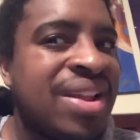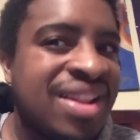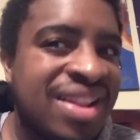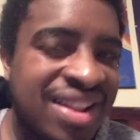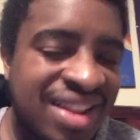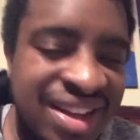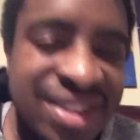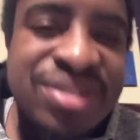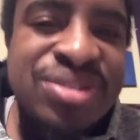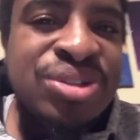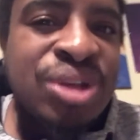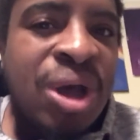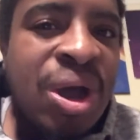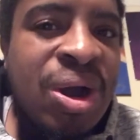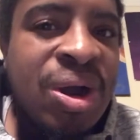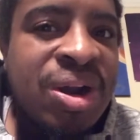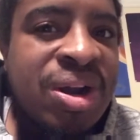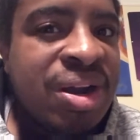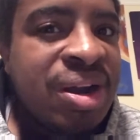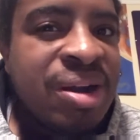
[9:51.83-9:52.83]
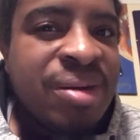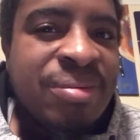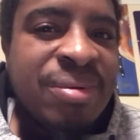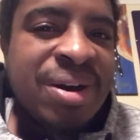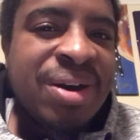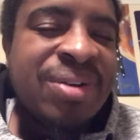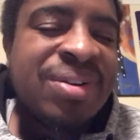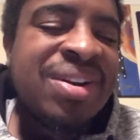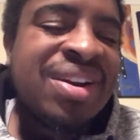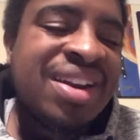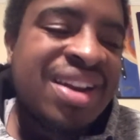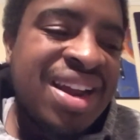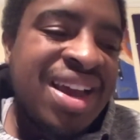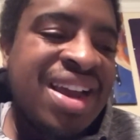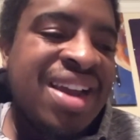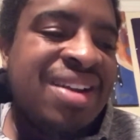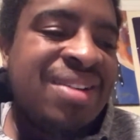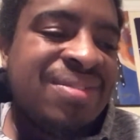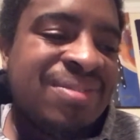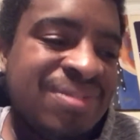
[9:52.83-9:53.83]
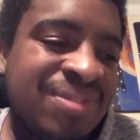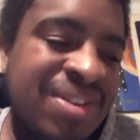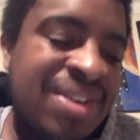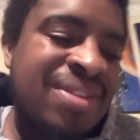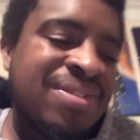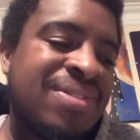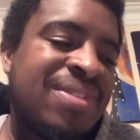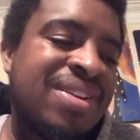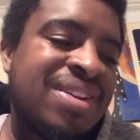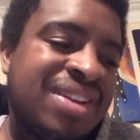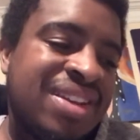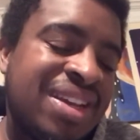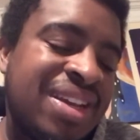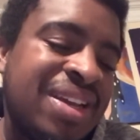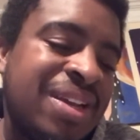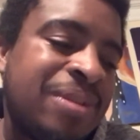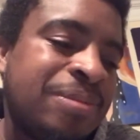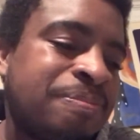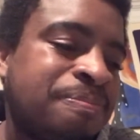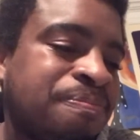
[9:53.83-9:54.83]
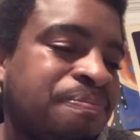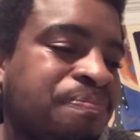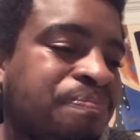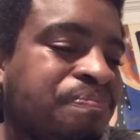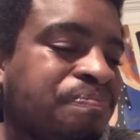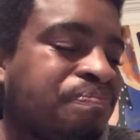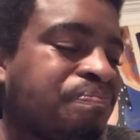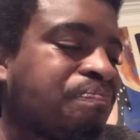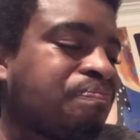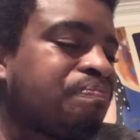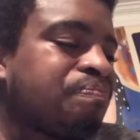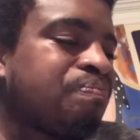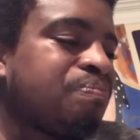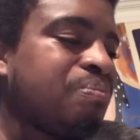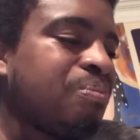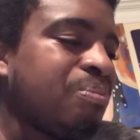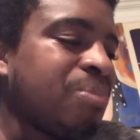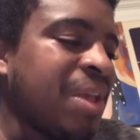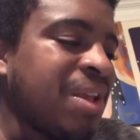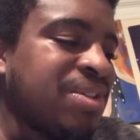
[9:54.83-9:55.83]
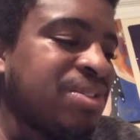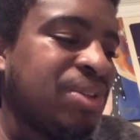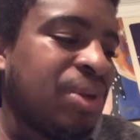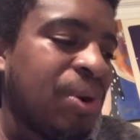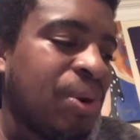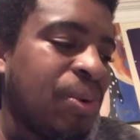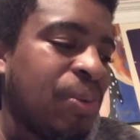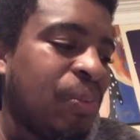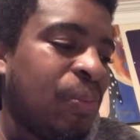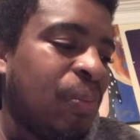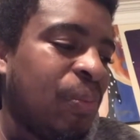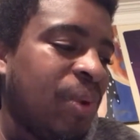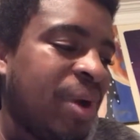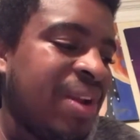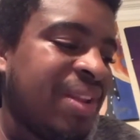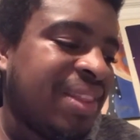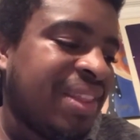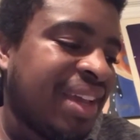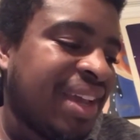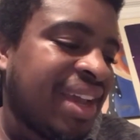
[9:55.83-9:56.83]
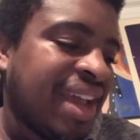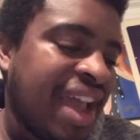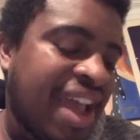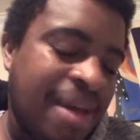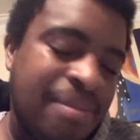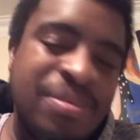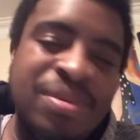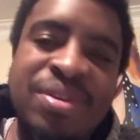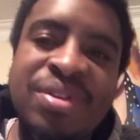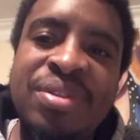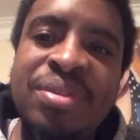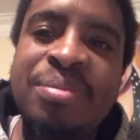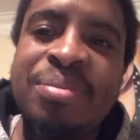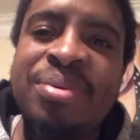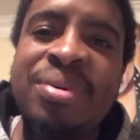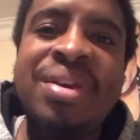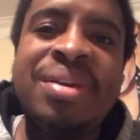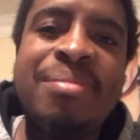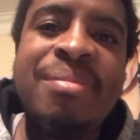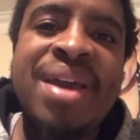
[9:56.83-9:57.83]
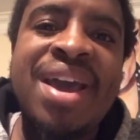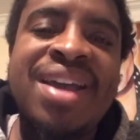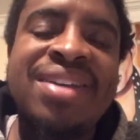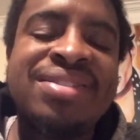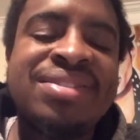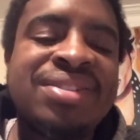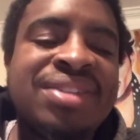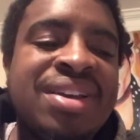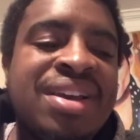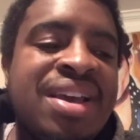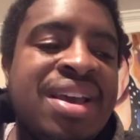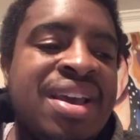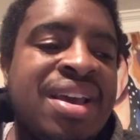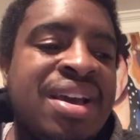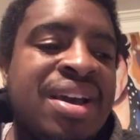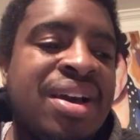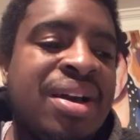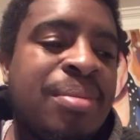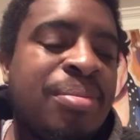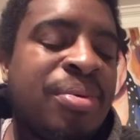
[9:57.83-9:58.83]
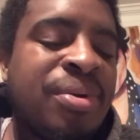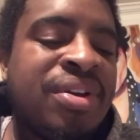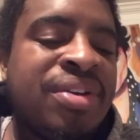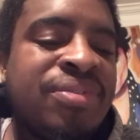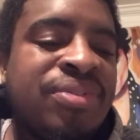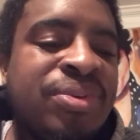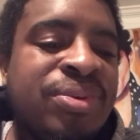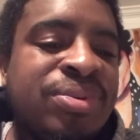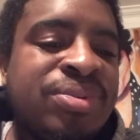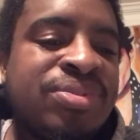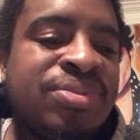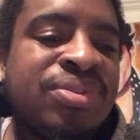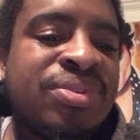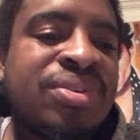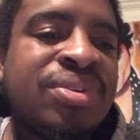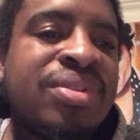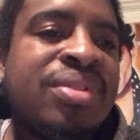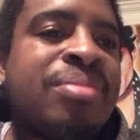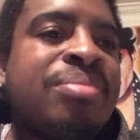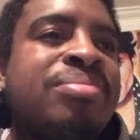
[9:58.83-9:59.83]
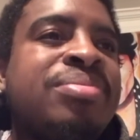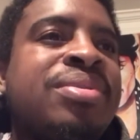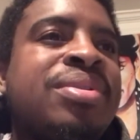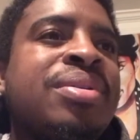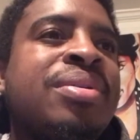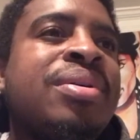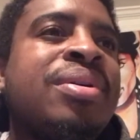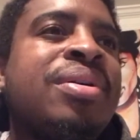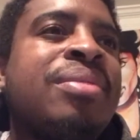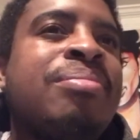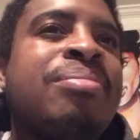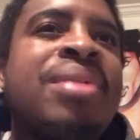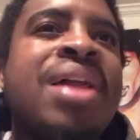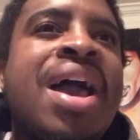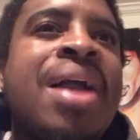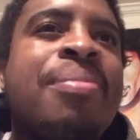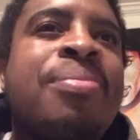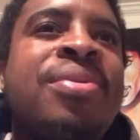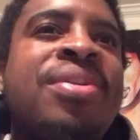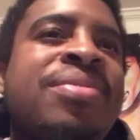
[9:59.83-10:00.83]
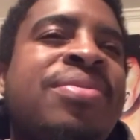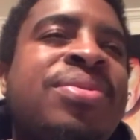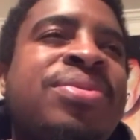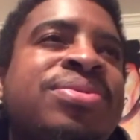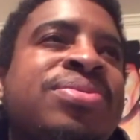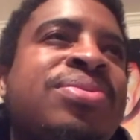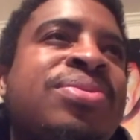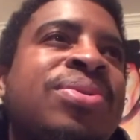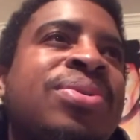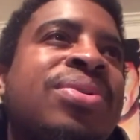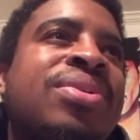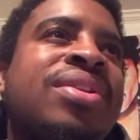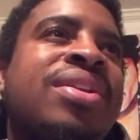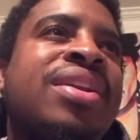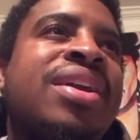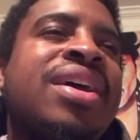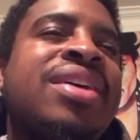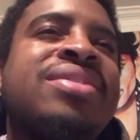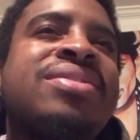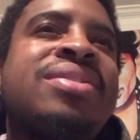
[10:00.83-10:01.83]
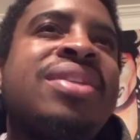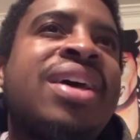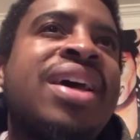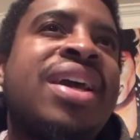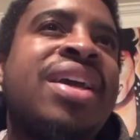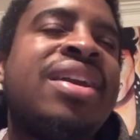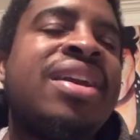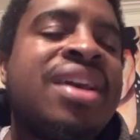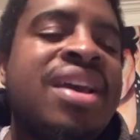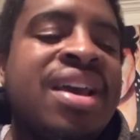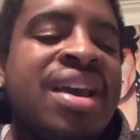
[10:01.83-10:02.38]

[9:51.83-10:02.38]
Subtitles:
let's talk about night 15. So, one thing happened in the pre-match previews for the block previews for the next night.